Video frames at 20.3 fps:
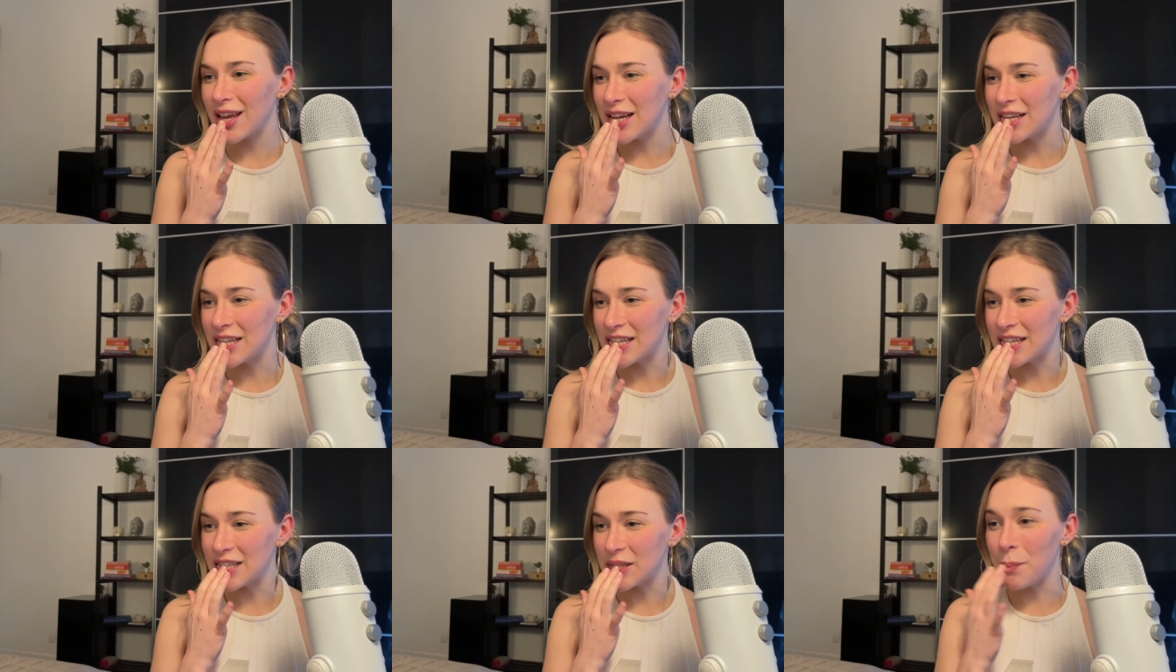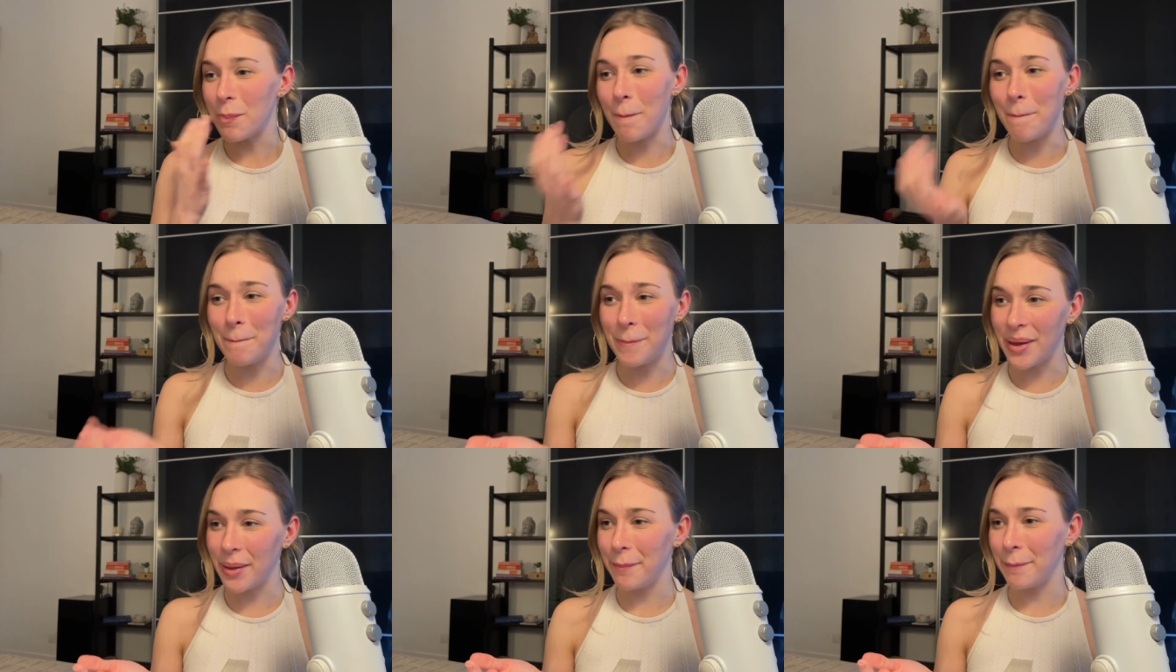just
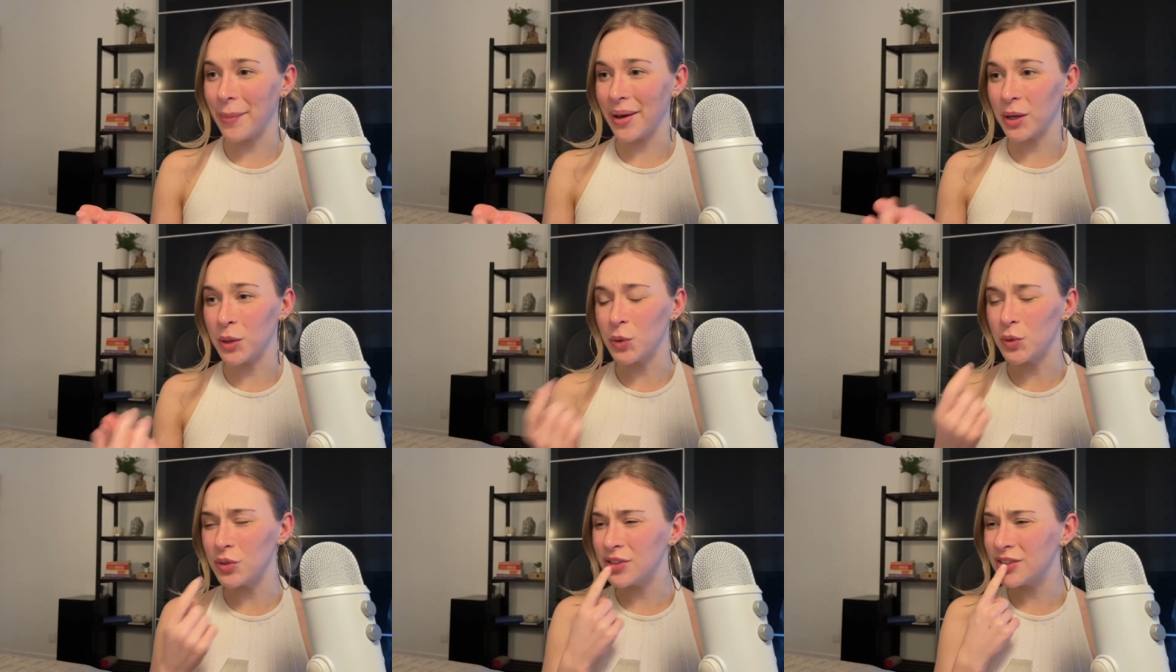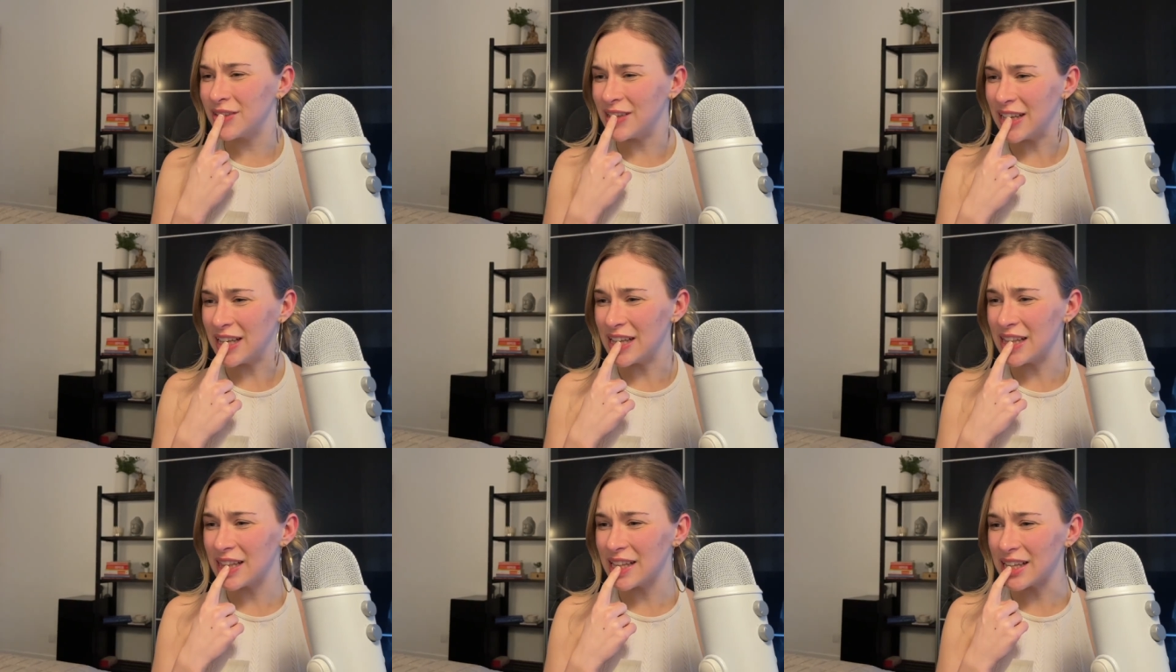bit my own
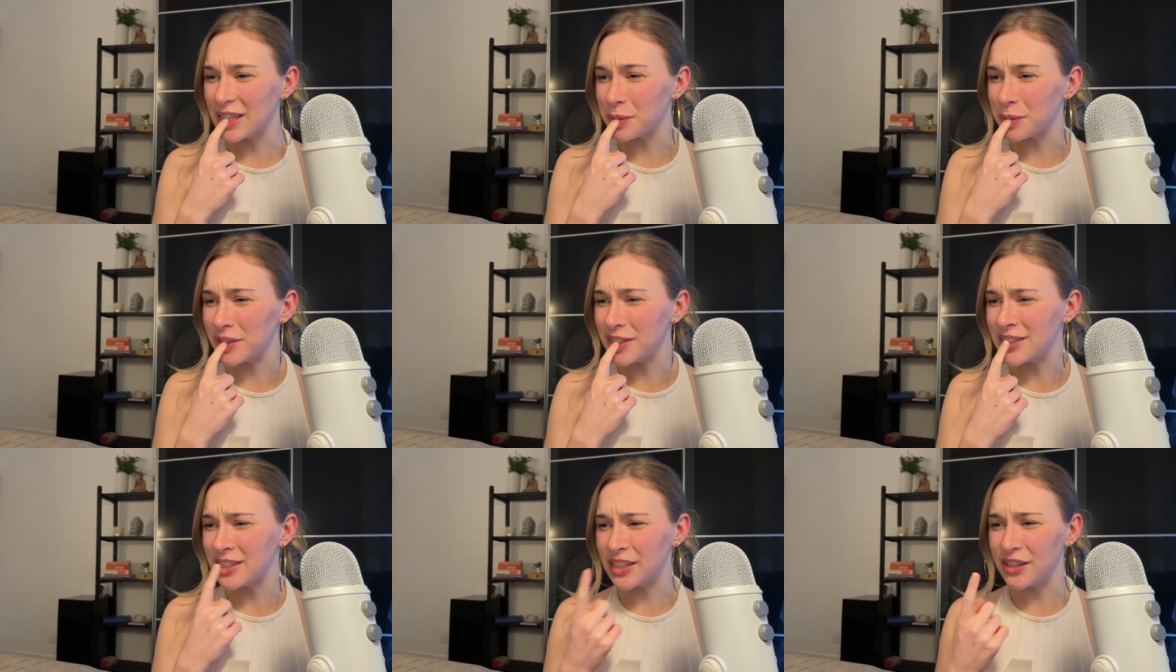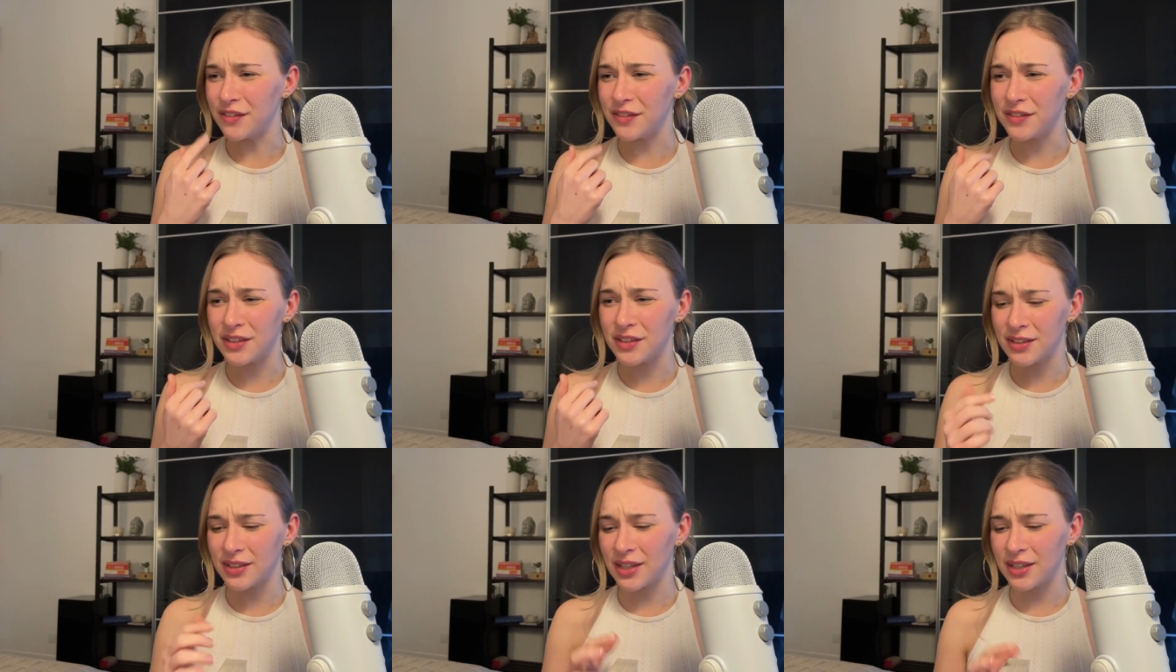teeth, like my teeth
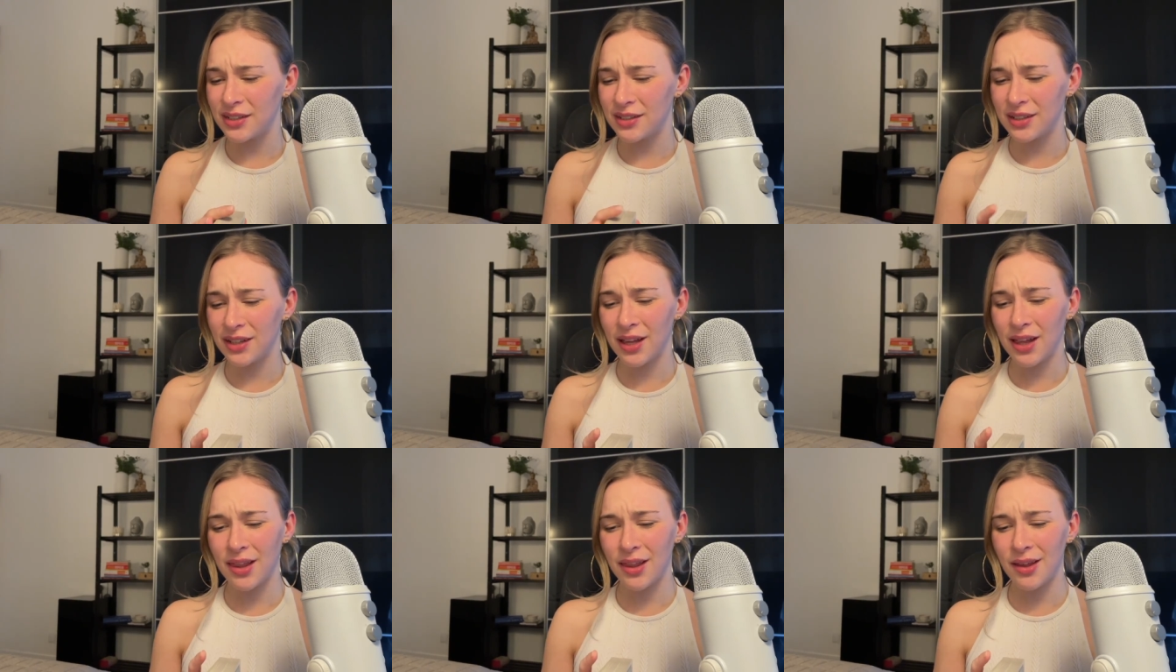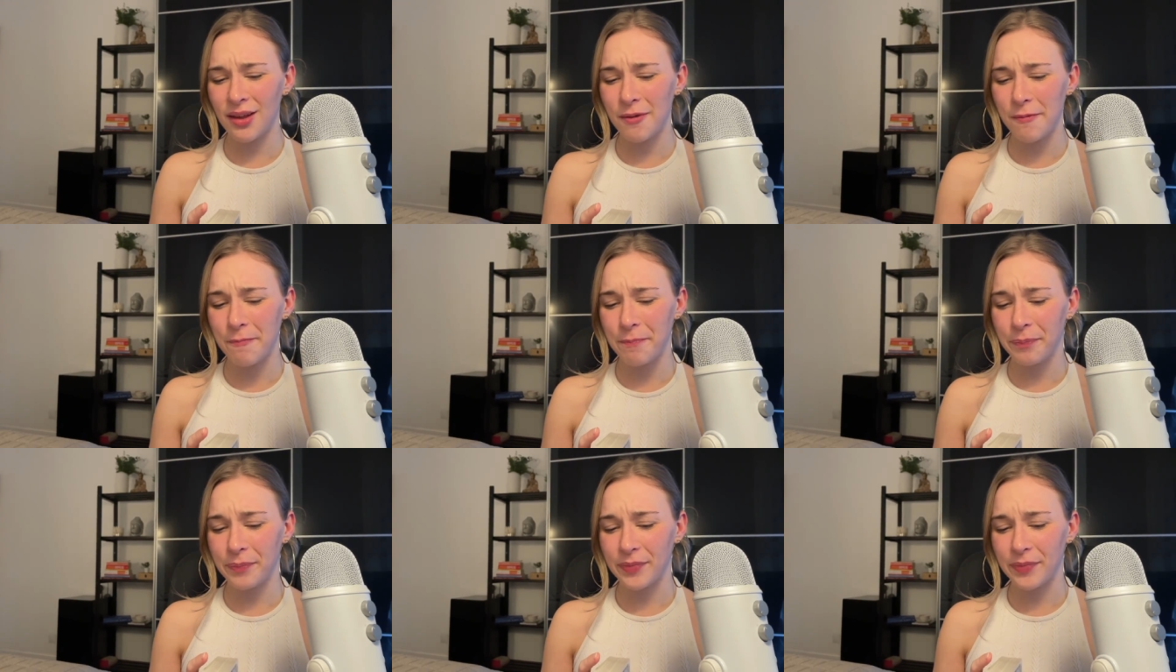just hit together.